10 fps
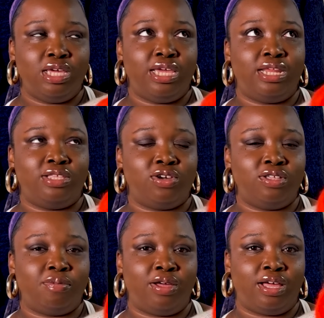And I
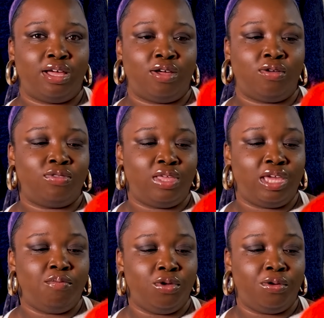talked about how
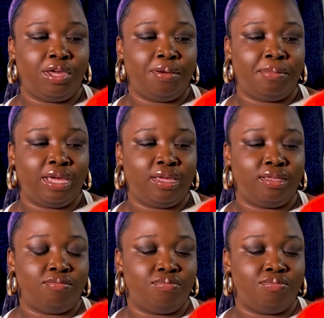their Mohair might